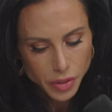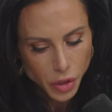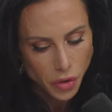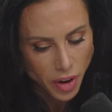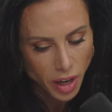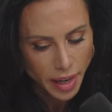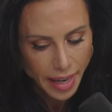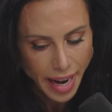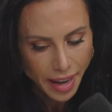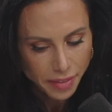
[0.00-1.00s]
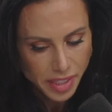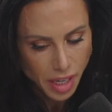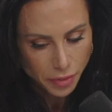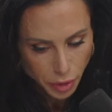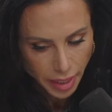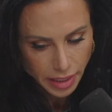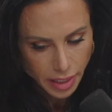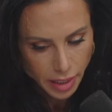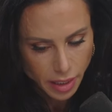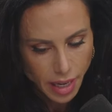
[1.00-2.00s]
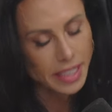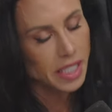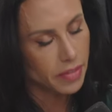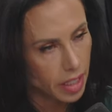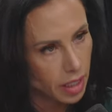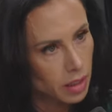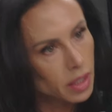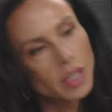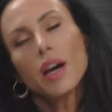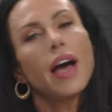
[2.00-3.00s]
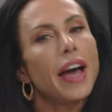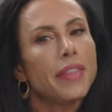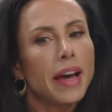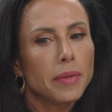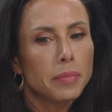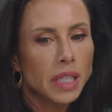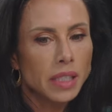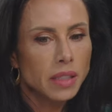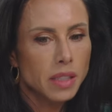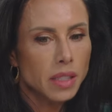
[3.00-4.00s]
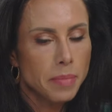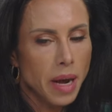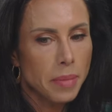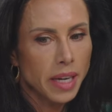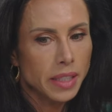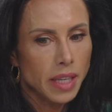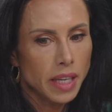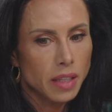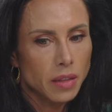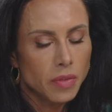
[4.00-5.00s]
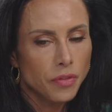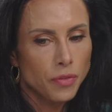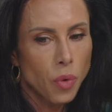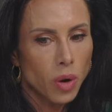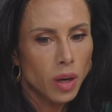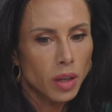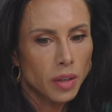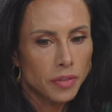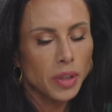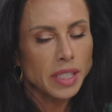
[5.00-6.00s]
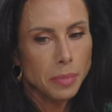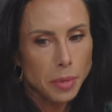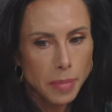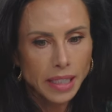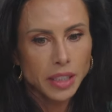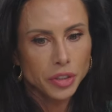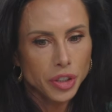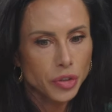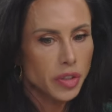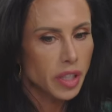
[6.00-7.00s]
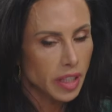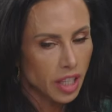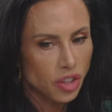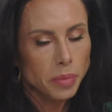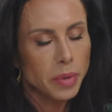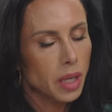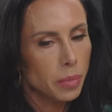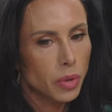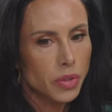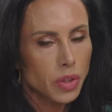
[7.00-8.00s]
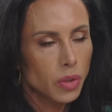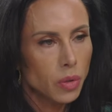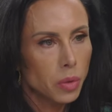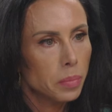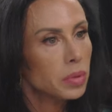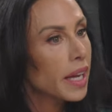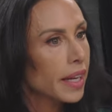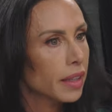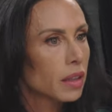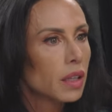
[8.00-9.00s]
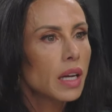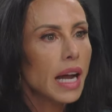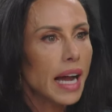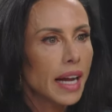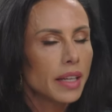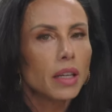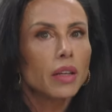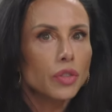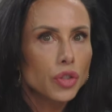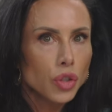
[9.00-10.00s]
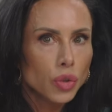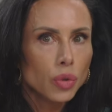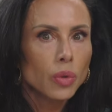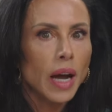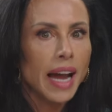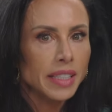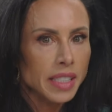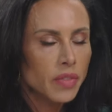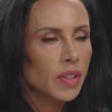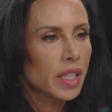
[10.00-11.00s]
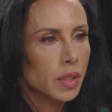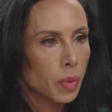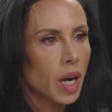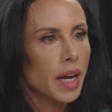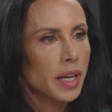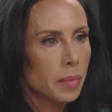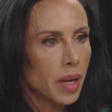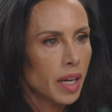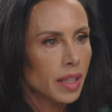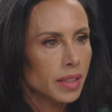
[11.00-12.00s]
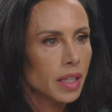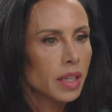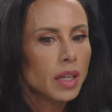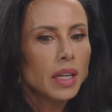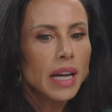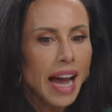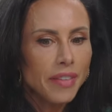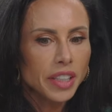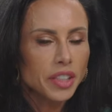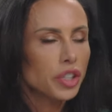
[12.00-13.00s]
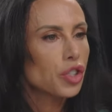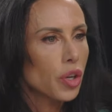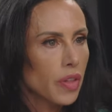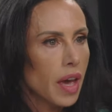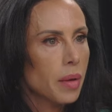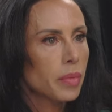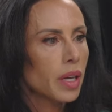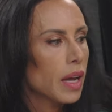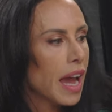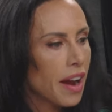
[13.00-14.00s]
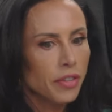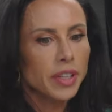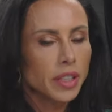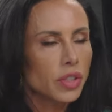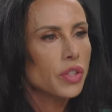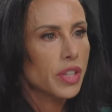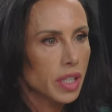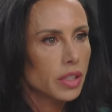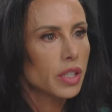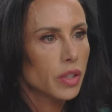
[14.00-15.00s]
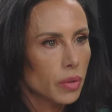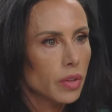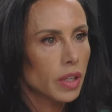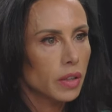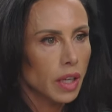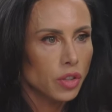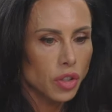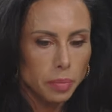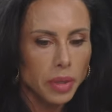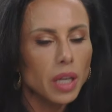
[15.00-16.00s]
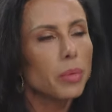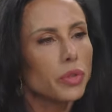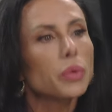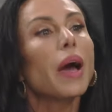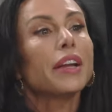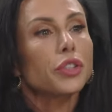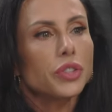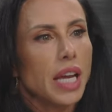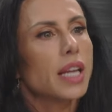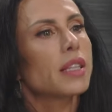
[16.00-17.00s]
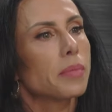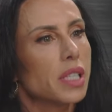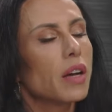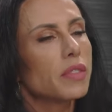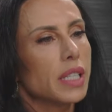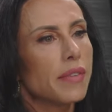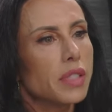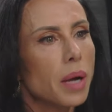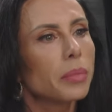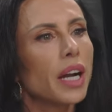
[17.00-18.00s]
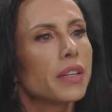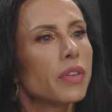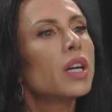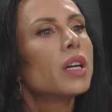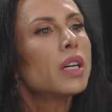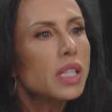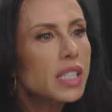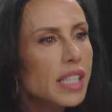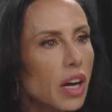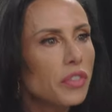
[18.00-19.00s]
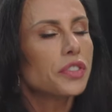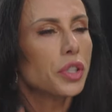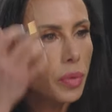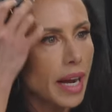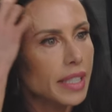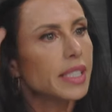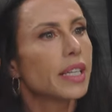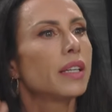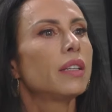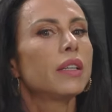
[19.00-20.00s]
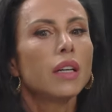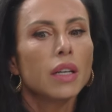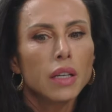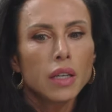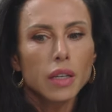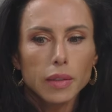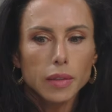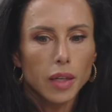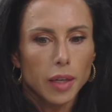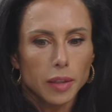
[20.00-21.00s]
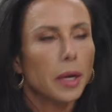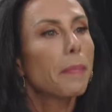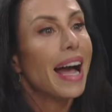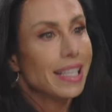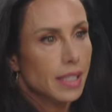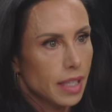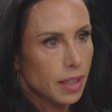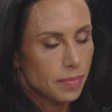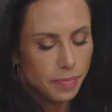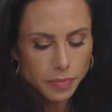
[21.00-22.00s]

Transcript: So far I have self-directed activity and that means in my mind that for for example my little children that they should be able to play and do activities where i am not having to show them every little thing to do that they should be able to entertain themselves and have some kind of self-directed uh, capacity